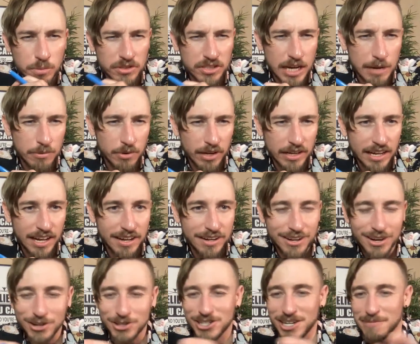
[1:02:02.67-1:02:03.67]
more time do I got?
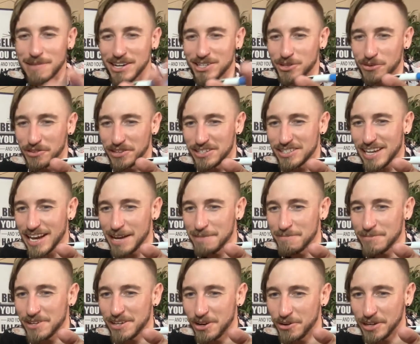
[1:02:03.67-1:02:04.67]
Oh, shit, I'm actually over the time.
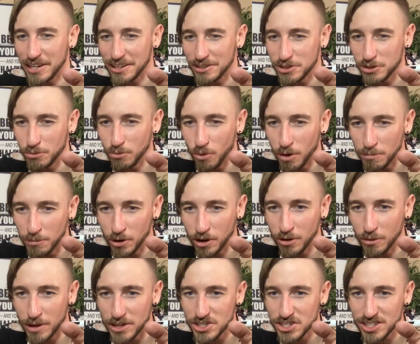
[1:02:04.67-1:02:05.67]
Okay, I'll do one more
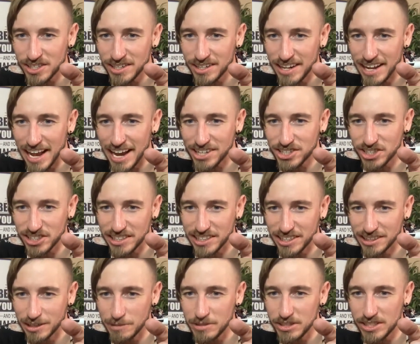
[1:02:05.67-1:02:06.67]
question. Actually,
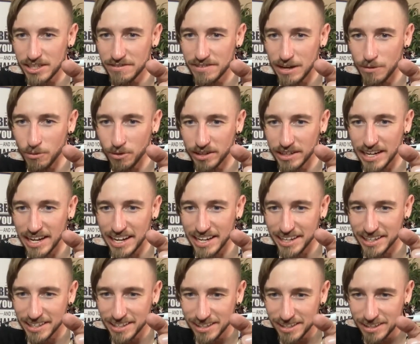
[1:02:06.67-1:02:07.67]
here, let me see if that one
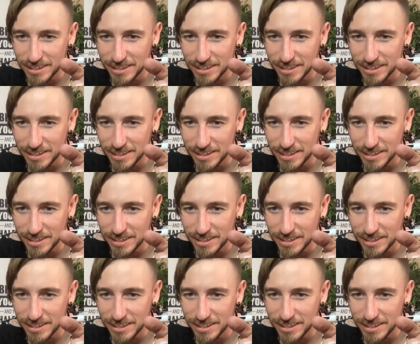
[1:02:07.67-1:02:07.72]
guy,